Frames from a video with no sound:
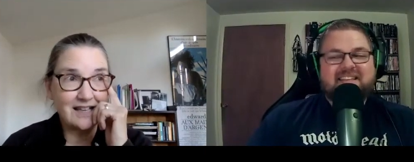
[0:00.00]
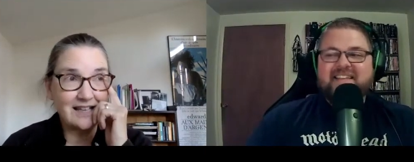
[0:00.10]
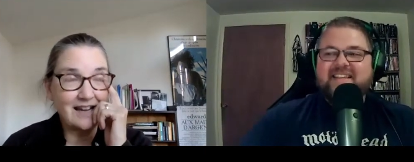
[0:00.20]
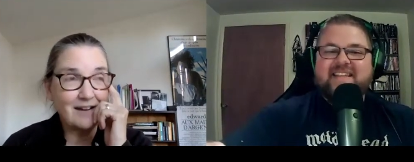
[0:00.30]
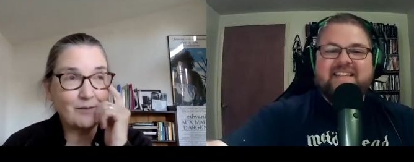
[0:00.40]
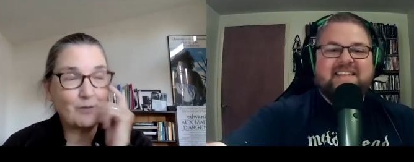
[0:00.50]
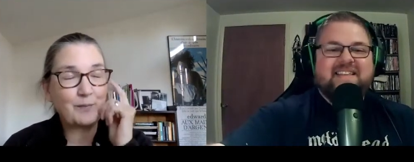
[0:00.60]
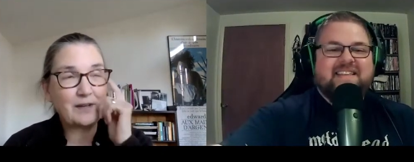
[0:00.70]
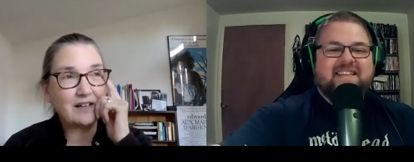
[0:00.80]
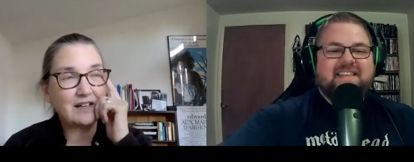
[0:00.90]
Speaker 1: yeah
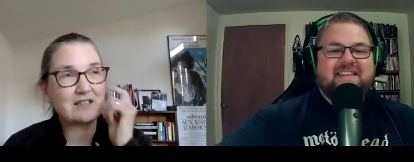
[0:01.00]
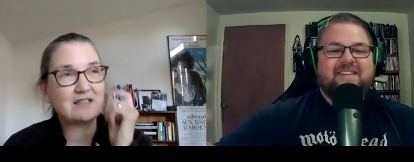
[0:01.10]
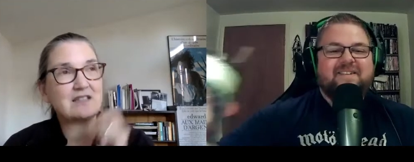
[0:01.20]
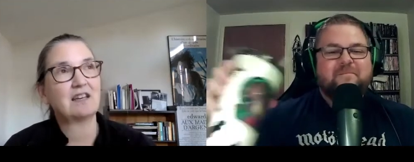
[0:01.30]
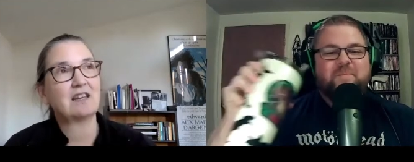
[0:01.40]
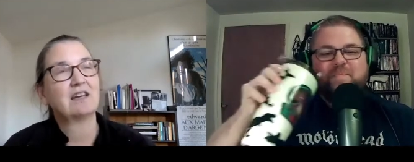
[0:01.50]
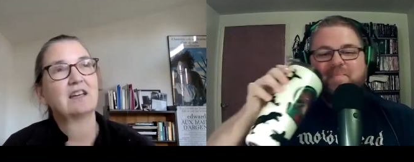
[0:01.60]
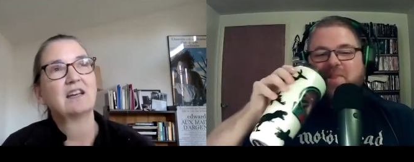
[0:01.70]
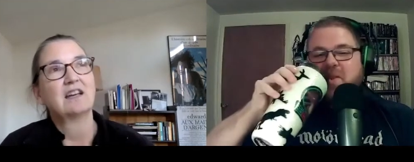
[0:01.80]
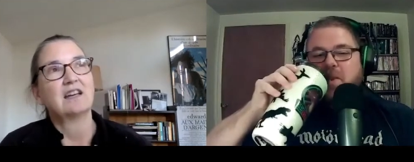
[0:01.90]
because
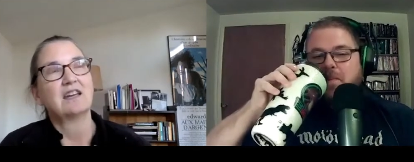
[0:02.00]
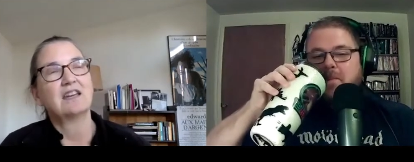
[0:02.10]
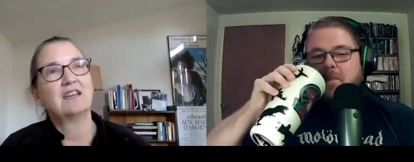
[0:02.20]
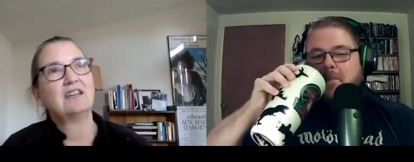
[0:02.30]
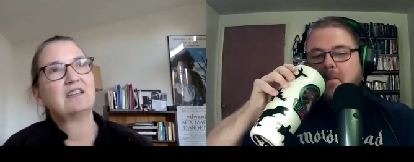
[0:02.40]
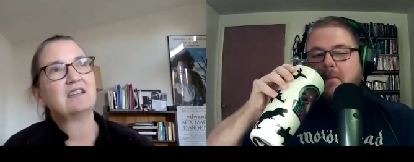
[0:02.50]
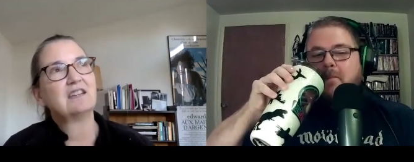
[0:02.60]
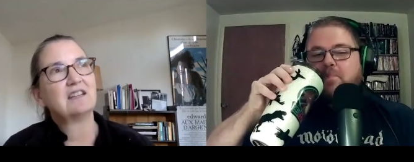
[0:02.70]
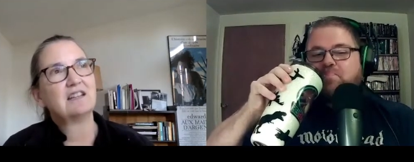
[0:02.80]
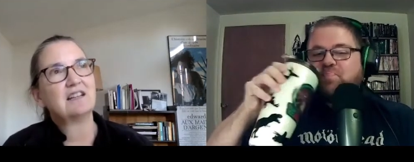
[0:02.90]
he
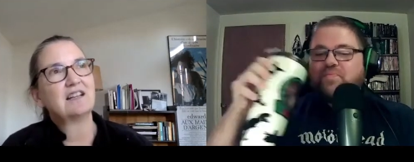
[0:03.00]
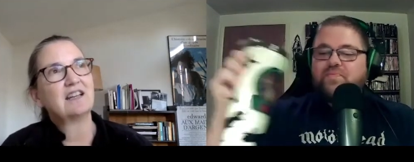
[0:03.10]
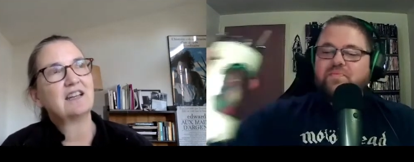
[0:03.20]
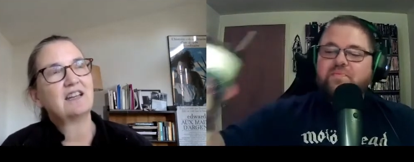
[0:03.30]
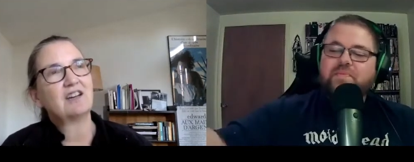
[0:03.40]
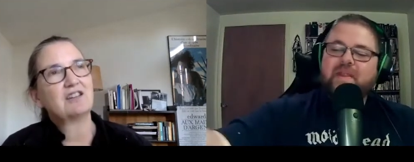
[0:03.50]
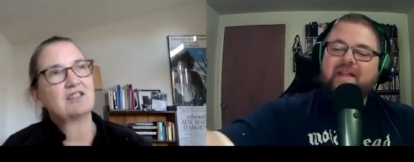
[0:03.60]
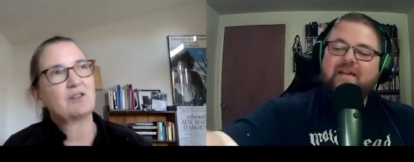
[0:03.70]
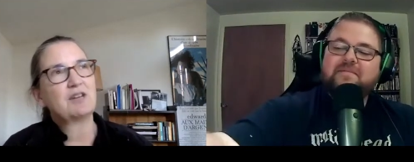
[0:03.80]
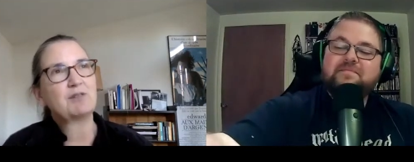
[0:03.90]

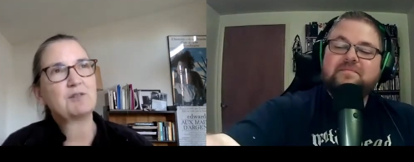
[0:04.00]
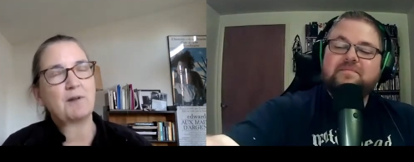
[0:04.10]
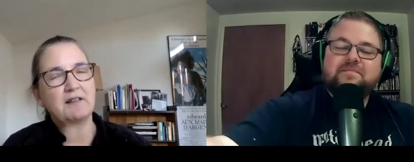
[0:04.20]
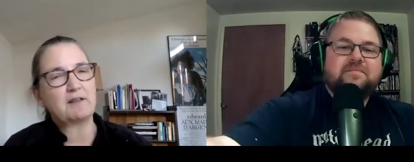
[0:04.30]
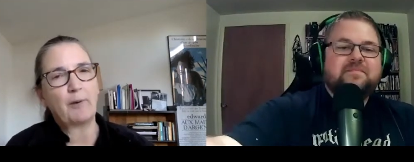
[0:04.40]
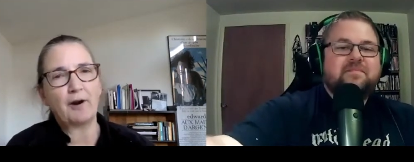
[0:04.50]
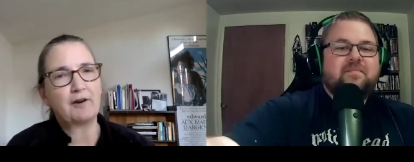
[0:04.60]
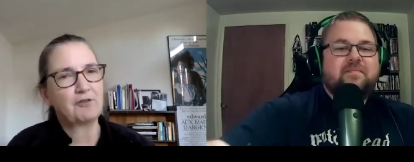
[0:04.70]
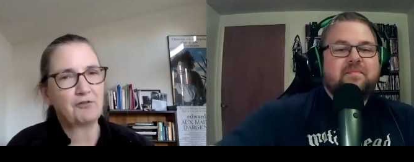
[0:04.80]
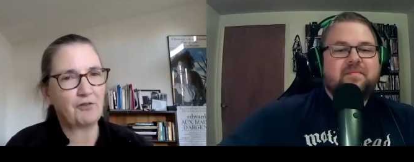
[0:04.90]
so he was playing the
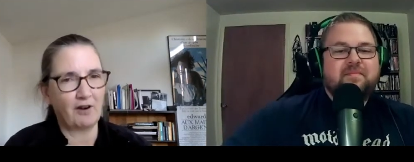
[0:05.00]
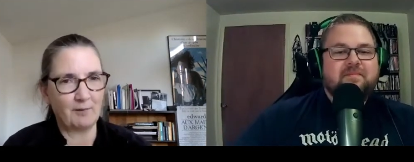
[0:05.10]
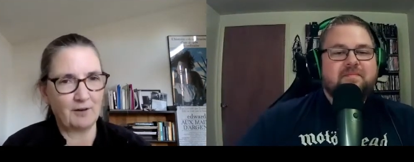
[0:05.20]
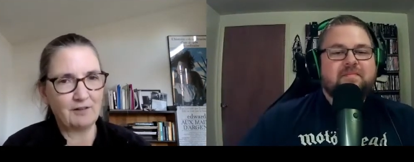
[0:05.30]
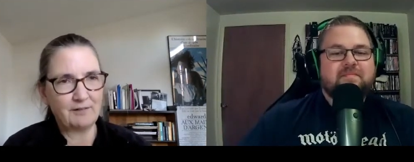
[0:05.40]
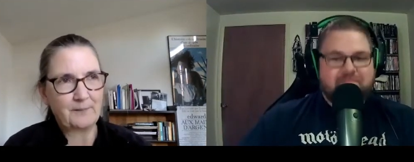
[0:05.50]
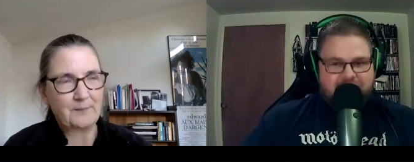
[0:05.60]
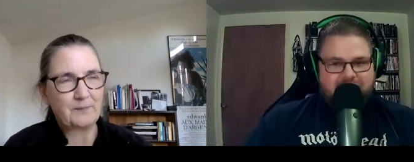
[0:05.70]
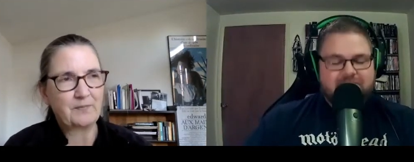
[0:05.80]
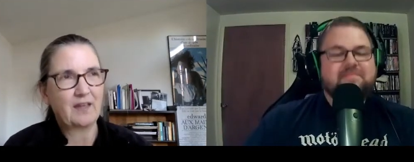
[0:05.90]
part of a farmer
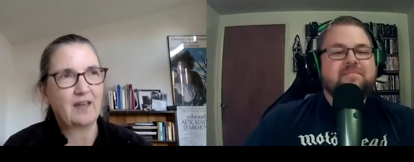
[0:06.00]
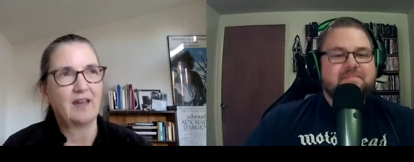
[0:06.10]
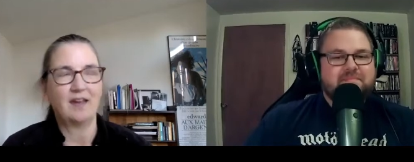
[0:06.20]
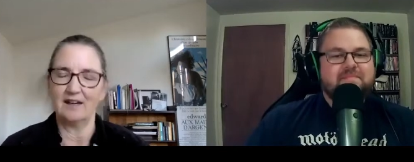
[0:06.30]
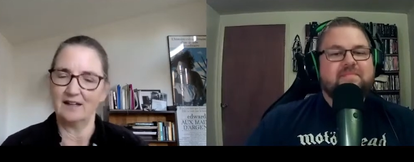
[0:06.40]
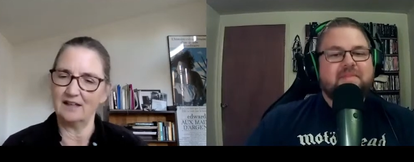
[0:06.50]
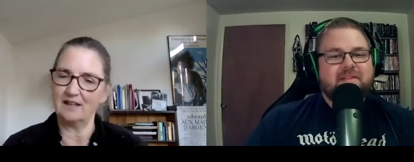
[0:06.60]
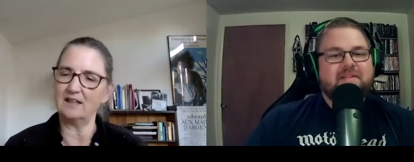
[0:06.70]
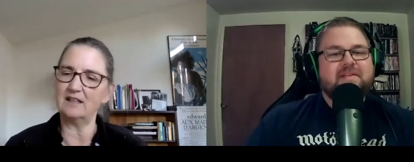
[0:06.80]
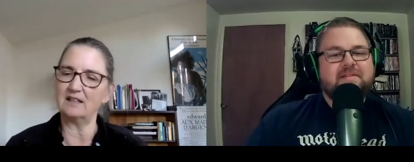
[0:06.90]
mm-hmm. and
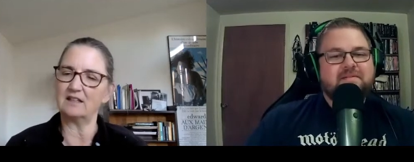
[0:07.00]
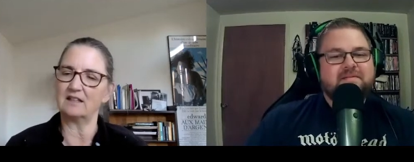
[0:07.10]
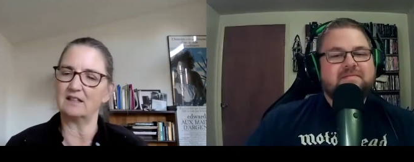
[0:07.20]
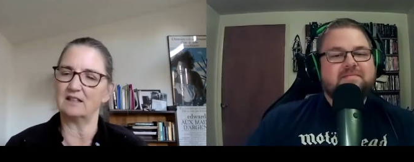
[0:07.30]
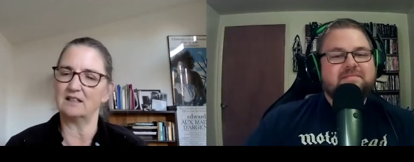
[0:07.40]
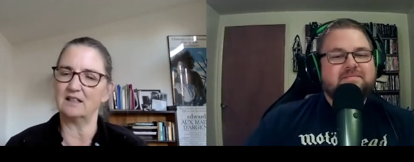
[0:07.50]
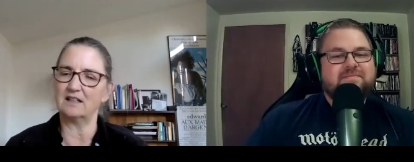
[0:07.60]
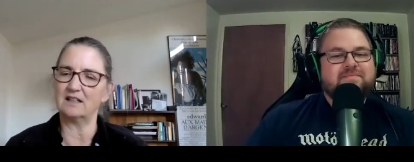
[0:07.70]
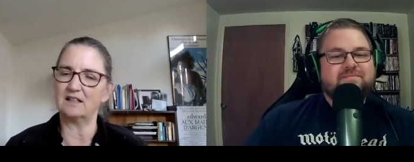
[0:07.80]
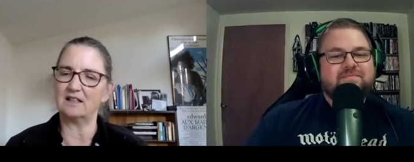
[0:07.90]
he
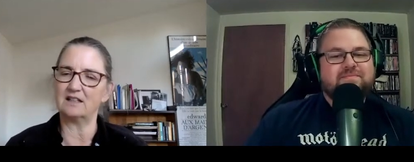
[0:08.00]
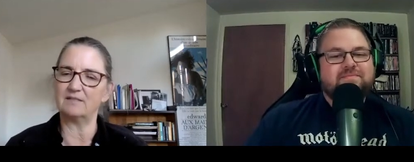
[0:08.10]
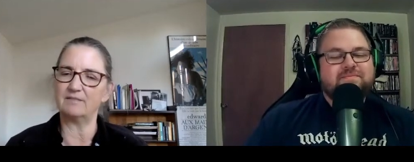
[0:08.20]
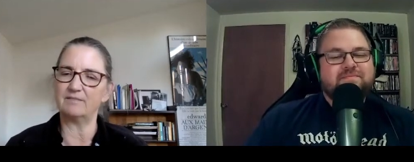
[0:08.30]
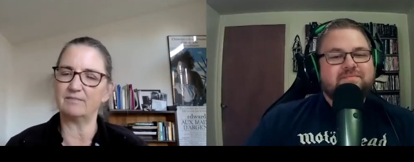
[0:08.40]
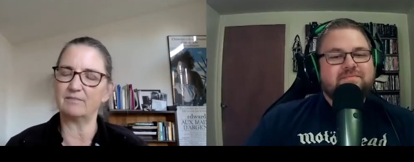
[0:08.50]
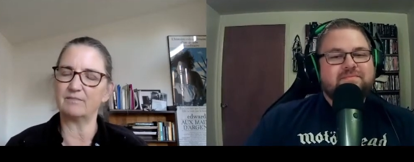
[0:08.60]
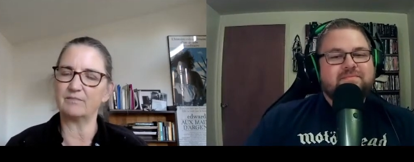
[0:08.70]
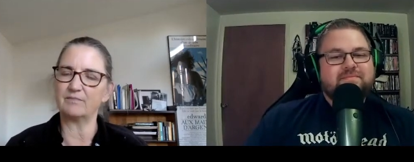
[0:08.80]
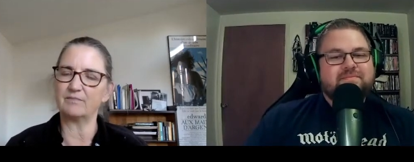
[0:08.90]
um
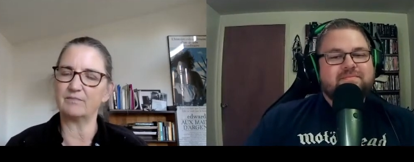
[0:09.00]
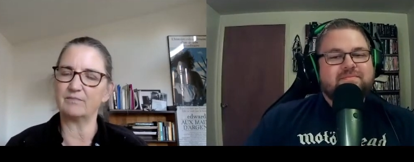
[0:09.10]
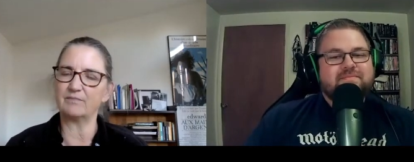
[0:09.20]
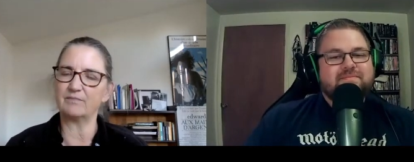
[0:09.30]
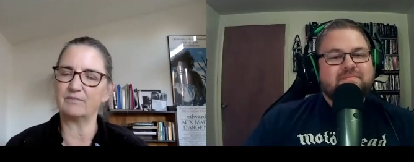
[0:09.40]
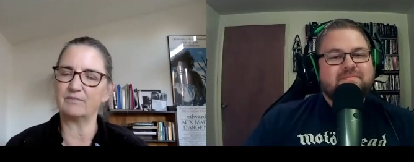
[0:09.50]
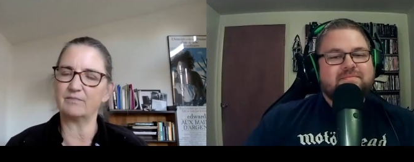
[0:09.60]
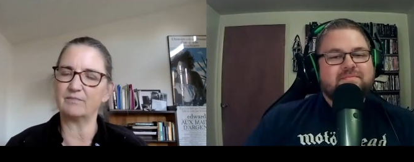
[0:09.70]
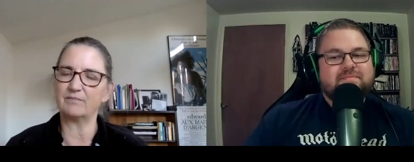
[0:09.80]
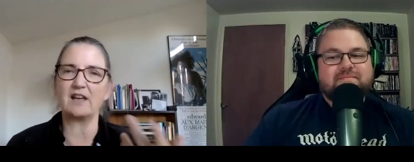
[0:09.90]

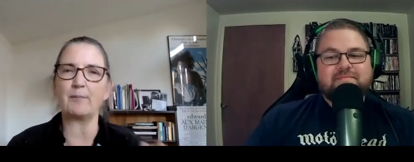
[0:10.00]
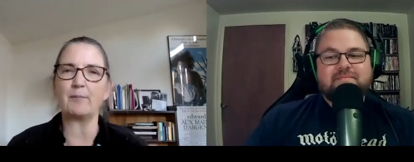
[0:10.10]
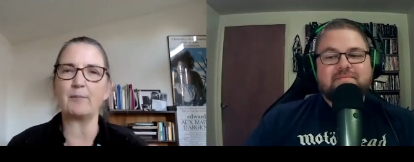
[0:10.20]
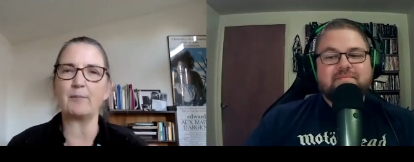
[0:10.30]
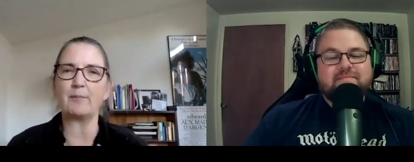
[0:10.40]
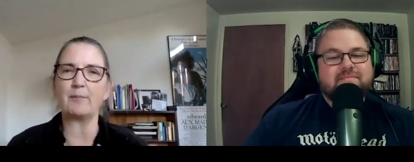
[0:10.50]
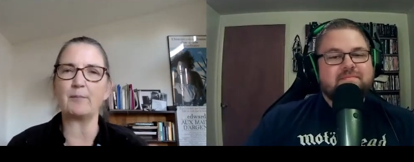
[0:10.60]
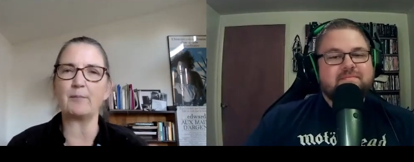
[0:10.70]
for example had to drive a